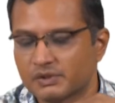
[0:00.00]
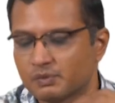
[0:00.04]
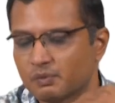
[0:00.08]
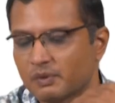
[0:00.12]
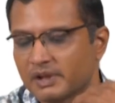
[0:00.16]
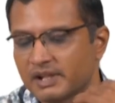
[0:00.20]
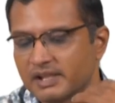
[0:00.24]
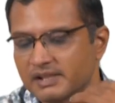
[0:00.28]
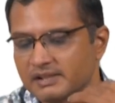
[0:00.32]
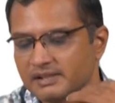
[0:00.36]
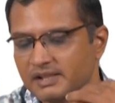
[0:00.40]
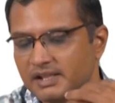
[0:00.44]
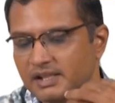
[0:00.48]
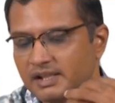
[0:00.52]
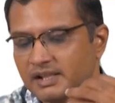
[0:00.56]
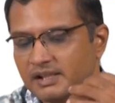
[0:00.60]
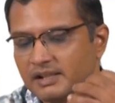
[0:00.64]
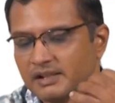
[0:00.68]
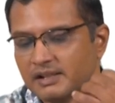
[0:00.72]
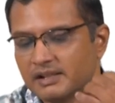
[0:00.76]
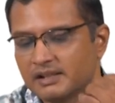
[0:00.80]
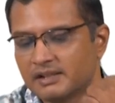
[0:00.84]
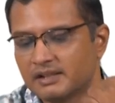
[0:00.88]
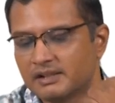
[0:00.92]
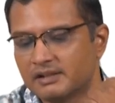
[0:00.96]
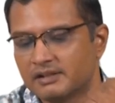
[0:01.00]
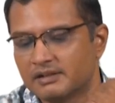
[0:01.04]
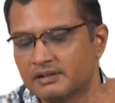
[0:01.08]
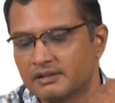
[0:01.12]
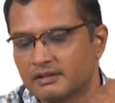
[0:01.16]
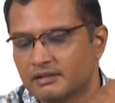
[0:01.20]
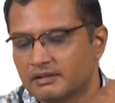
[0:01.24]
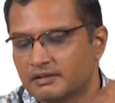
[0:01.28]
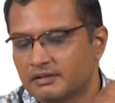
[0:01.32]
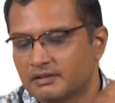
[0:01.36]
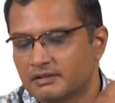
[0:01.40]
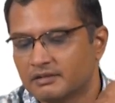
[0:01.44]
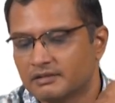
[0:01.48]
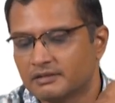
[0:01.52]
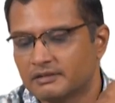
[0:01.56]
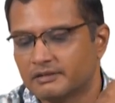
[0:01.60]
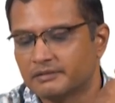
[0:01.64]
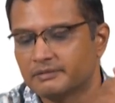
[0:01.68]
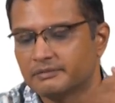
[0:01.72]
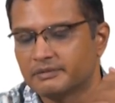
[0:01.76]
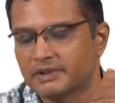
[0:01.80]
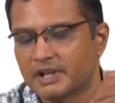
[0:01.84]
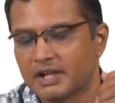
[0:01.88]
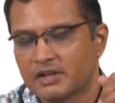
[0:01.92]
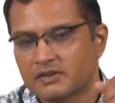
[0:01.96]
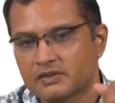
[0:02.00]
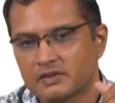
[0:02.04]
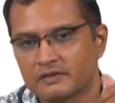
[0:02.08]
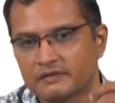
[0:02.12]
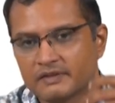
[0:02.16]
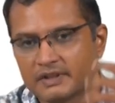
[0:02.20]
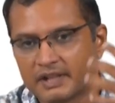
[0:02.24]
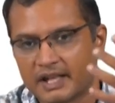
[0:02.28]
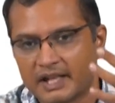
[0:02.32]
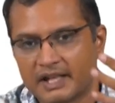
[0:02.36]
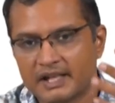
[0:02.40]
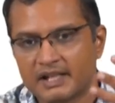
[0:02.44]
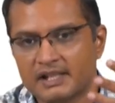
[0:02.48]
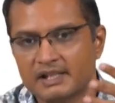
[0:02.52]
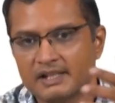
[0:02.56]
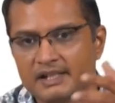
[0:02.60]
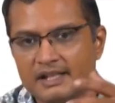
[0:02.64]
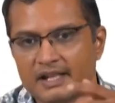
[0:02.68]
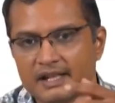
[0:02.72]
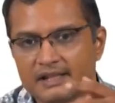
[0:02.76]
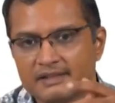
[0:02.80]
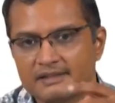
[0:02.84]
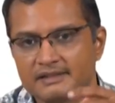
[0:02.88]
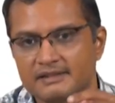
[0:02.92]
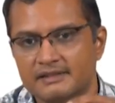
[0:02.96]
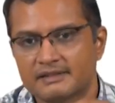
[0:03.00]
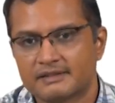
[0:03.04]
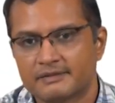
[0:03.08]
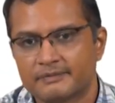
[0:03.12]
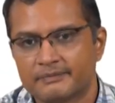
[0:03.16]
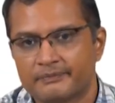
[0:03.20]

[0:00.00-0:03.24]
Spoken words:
One is the case of an ideal gas.